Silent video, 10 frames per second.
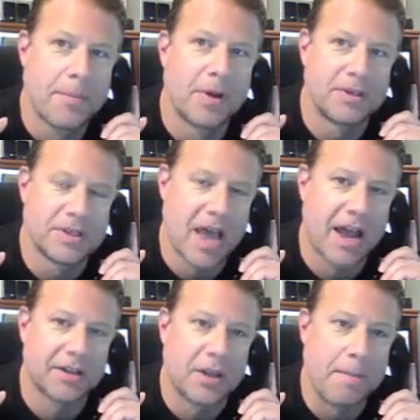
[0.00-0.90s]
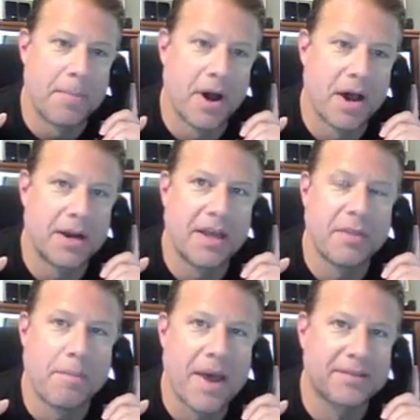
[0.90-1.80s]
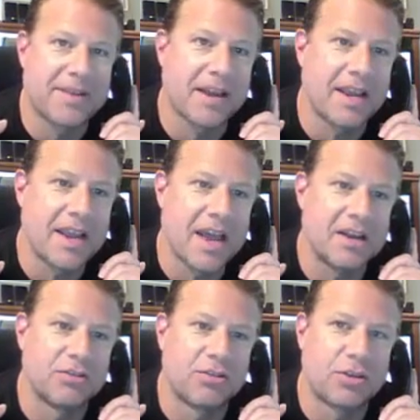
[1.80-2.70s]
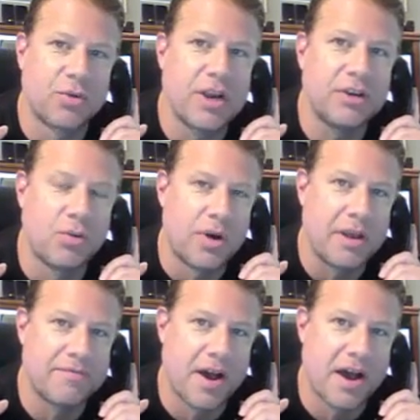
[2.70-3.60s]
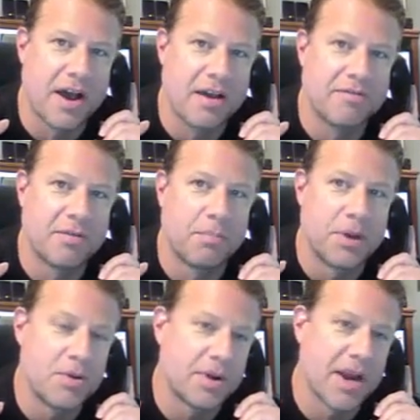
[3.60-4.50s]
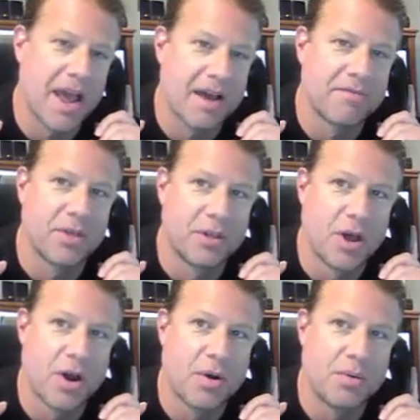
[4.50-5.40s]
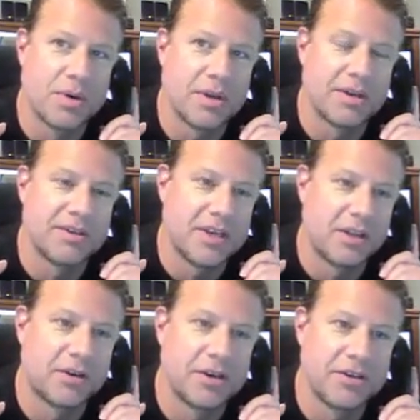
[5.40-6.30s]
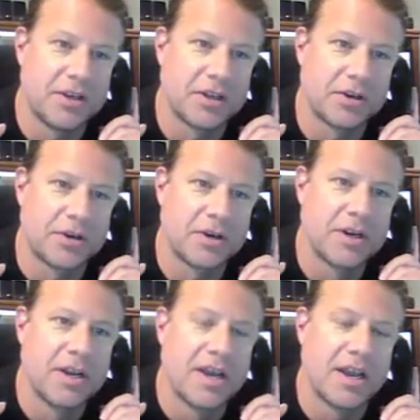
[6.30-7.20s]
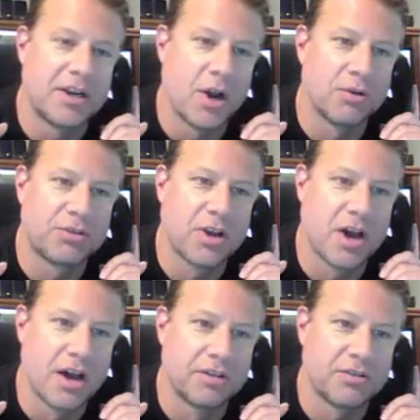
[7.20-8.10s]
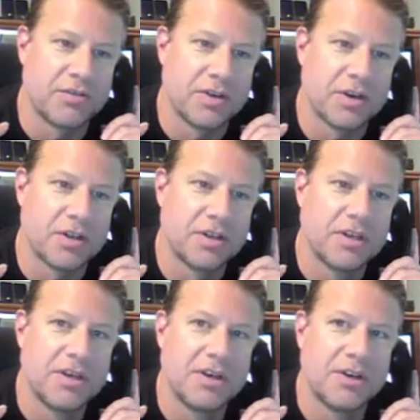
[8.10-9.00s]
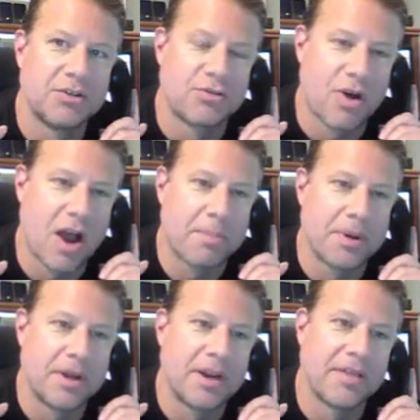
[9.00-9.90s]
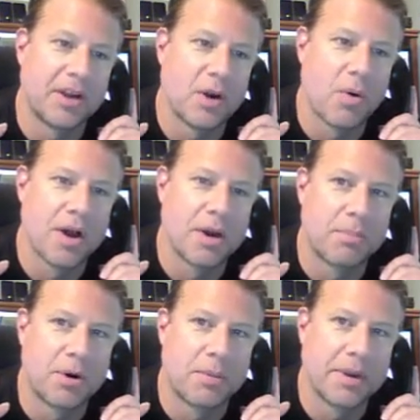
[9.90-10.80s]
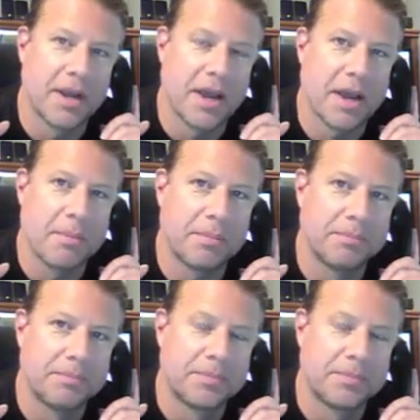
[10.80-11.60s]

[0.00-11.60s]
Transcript: Exactly, and the best I can get is $325, but you can have the load, dealer to dealer. It goes to Huntsville, drop it, and then go on to Birmingham.